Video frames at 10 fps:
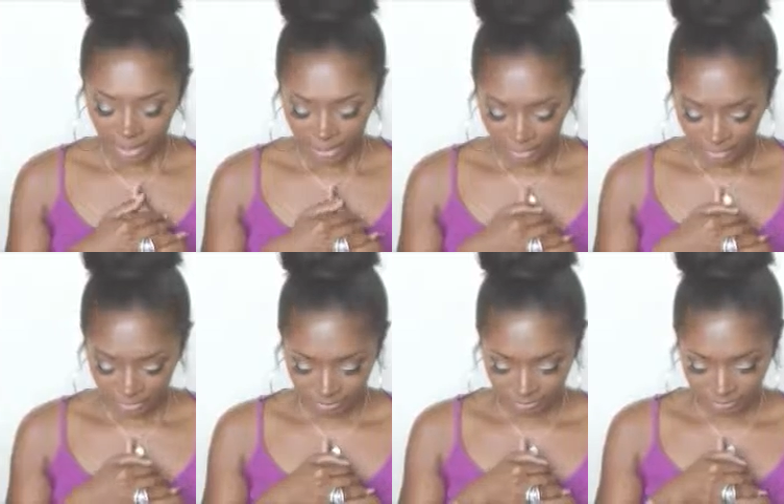
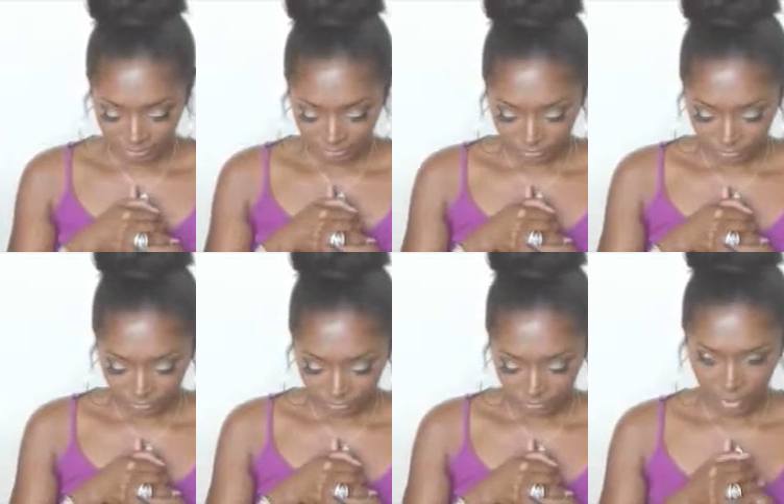Um,
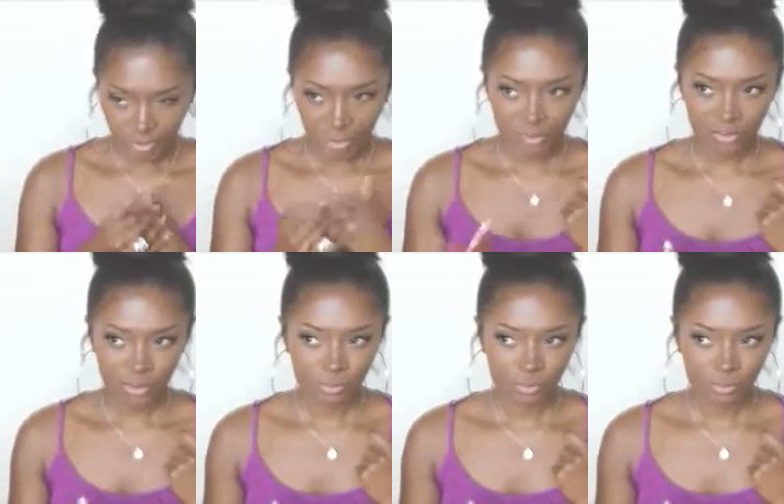also,